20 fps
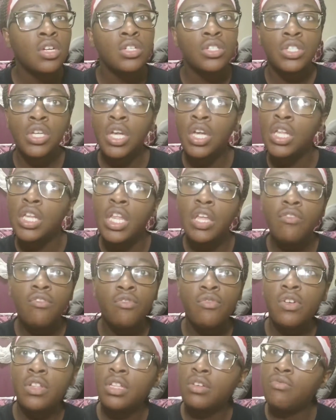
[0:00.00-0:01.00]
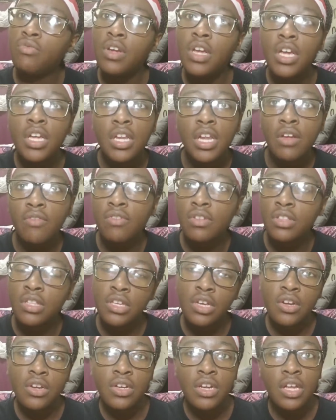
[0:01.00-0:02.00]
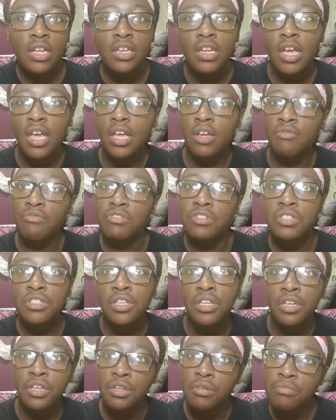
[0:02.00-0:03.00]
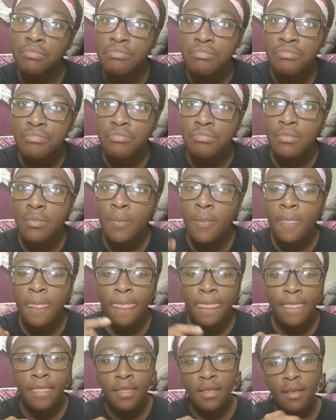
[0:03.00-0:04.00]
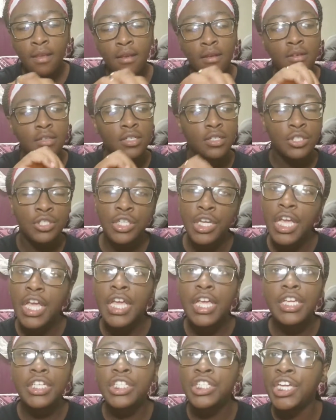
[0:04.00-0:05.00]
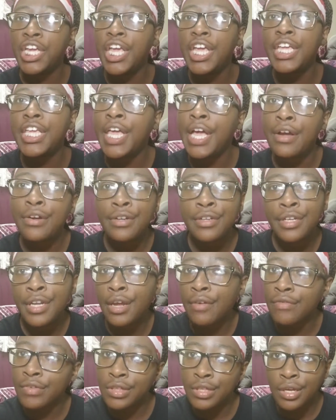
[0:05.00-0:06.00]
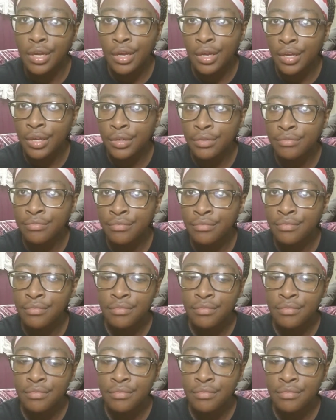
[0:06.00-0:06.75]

she ain't even really reading everything on that dang receipt. She ain't she ain't counting everything.